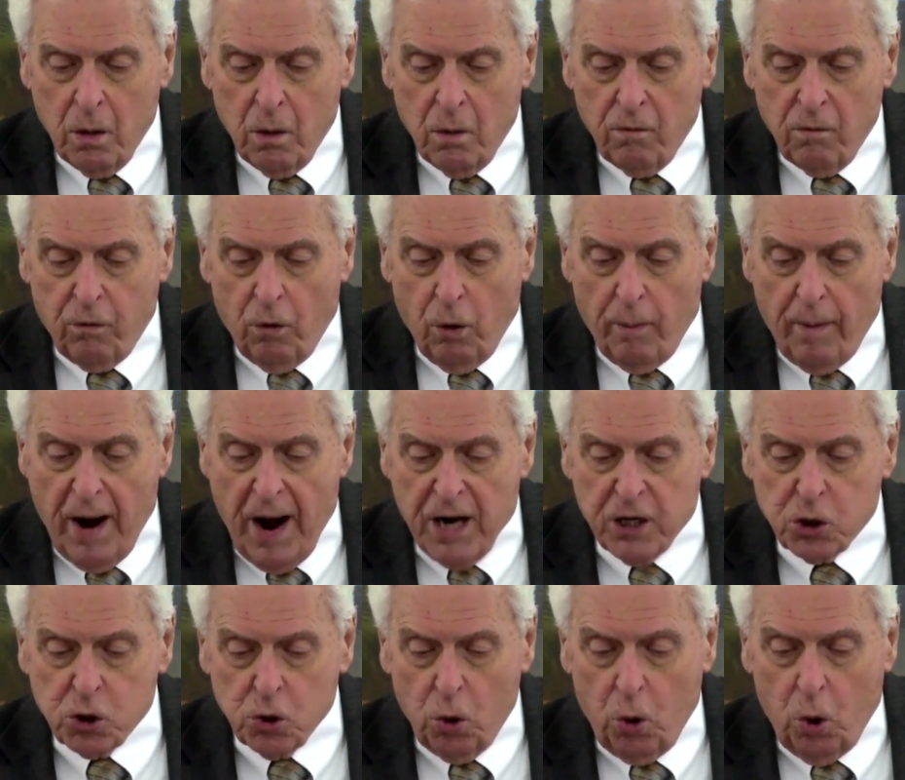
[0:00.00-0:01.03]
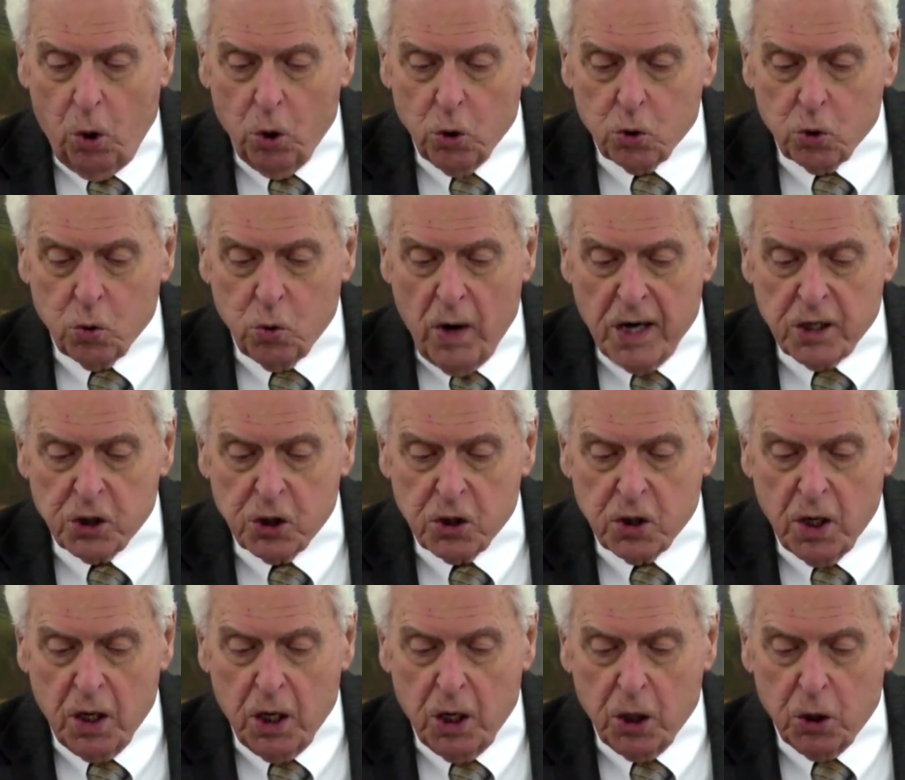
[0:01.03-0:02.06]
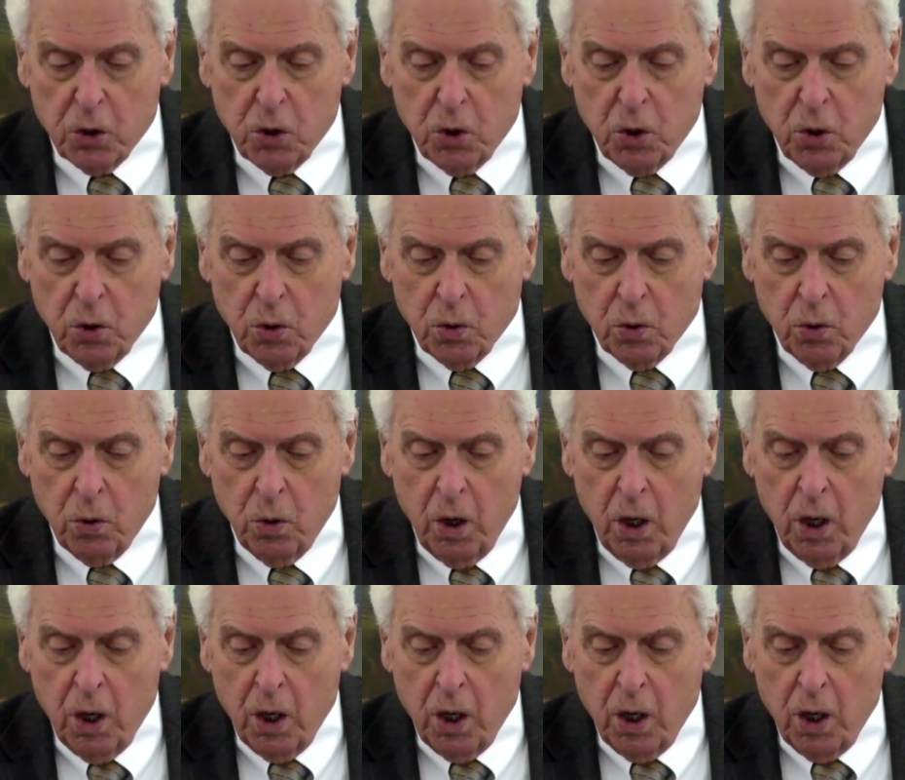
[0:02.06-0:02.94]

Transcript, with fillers: For my soul trust in you.